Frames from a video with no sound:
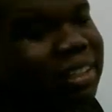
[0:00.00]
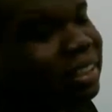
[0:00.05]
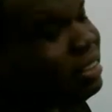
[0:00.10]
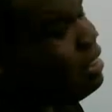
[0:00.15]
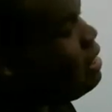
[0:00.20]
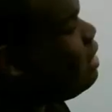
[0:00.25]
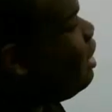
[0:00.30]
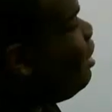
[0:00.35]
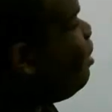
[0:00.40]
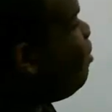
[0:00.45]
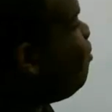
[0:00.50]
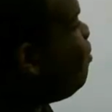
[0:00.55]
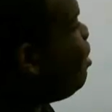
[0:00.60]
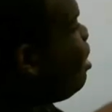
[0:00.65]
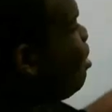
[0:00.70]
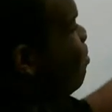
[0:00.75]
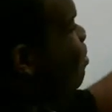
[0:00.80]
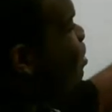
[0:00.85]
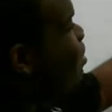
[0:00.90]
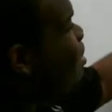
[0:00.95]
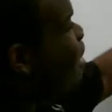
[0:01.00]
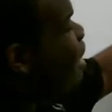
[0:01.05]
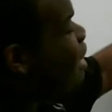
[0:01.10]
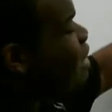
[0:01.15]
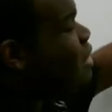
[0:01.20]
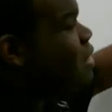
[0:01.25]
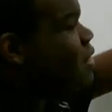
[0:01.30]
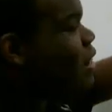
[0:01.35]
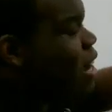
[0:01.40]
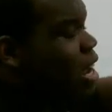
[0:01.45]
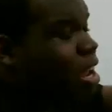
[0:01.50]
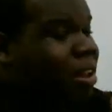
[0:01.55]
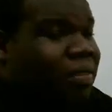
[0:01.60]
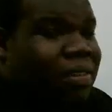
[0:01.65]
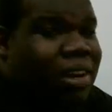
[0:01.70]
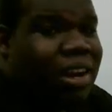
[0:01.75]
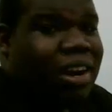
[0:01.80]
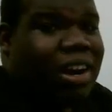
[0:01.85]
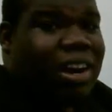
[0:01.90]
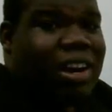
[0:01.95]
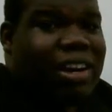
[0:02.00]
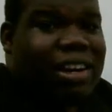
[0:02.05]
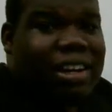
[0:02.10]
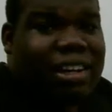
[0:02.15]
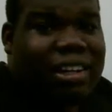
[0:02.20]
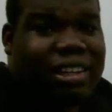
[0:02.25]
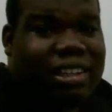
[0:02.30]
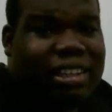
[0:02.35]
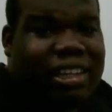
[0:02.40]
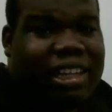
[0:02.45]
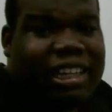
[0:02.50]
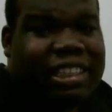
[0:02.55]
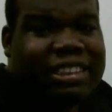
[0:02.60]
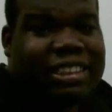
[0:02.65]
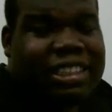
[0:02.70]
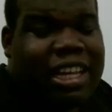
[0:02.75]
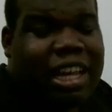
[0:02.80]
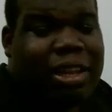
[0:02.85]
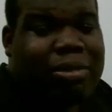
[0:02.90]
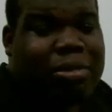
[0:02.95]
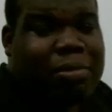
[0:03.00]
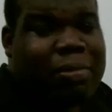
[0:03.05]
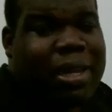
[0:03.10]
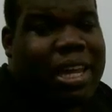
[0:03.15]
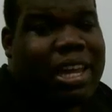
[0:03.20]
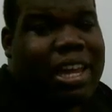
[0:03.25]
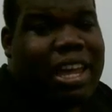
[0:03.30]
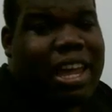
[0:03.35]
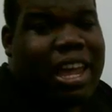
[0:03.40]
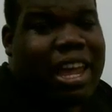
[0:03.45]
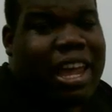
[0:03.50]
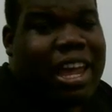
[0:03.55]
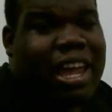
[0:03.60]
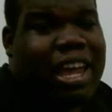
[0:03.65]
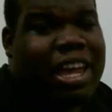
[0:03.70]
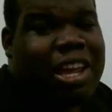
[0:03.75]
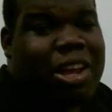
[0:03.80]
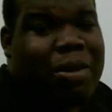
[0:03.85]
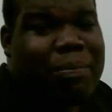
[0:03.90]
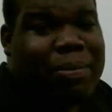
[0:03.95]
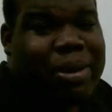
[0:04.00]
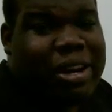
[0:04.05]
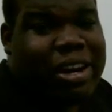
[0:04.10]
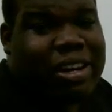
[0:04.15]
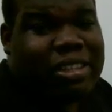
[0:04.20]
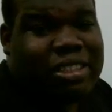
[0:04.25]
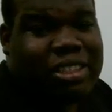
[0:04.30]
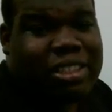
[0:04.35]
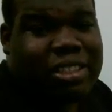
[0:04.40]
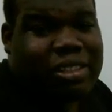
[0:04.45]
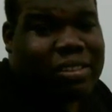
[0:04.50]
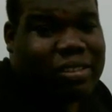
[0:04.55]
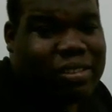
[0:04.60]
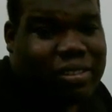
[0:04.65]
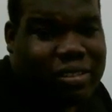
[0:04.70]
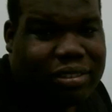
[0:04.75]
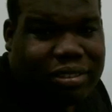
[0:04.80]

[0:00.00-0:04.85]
so whatever class you have there needs to implement a compare to.